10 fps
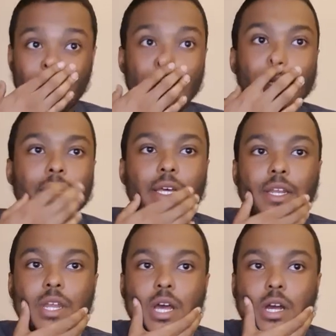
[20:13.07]
And
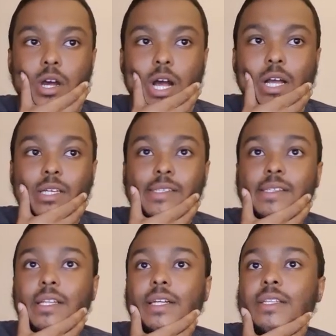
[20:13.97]
then I can
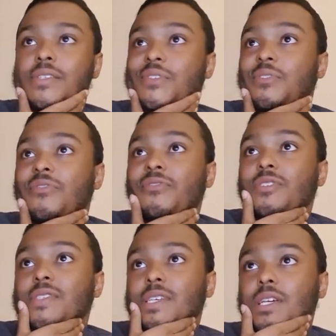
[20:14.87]
select this
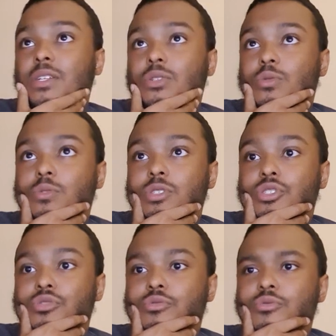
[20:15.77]
surface and do an
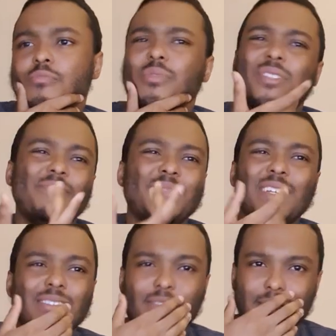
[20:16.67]
extrude, but that
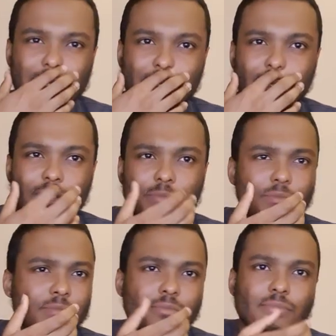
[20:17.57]
is dumb.
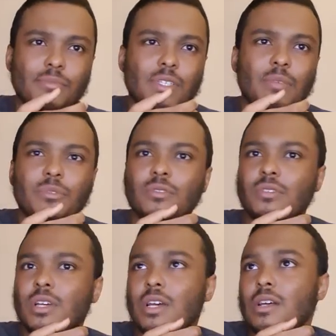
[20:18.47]

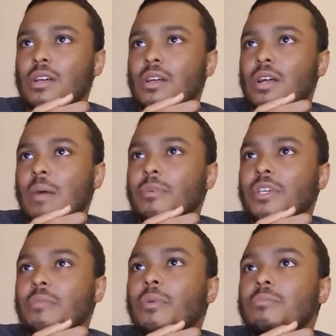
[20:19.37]
I'm gonna
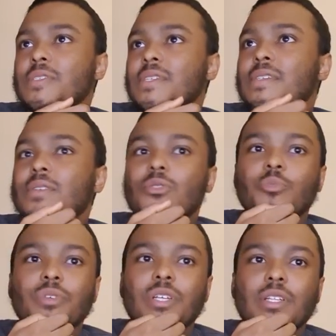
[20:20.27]
keep my mistakes a little
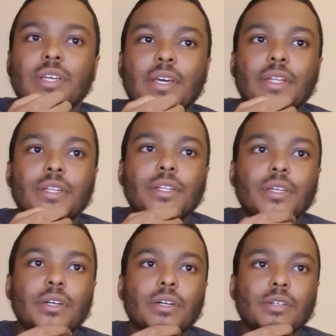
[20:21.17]
bit in the edit,
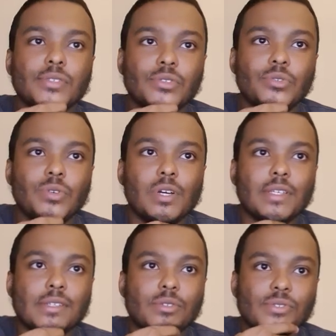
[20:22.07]
so you guys
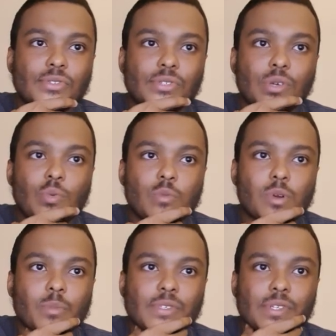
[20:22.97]
can also see what my
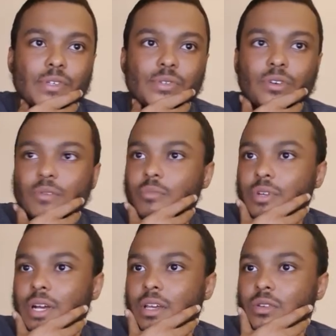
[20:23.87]
mistakes are. But
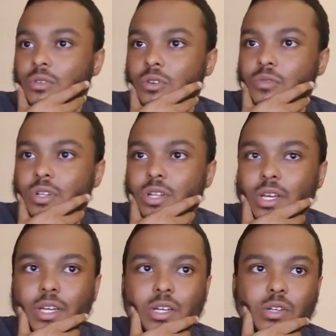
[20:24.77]
I can already
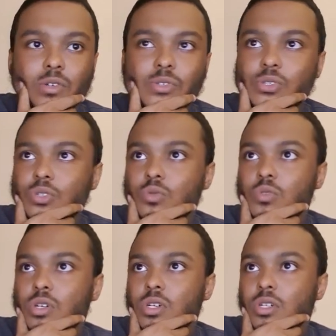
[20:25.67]
like
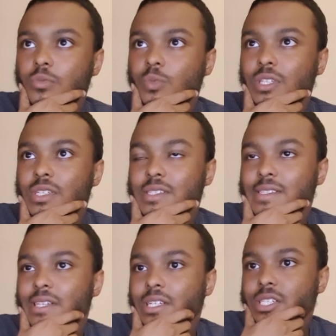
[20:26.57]
also within the
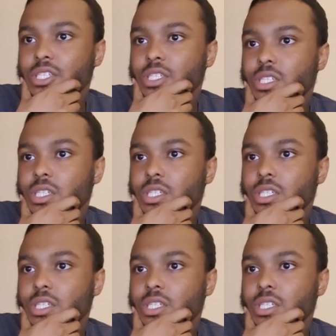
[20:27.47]
sketch,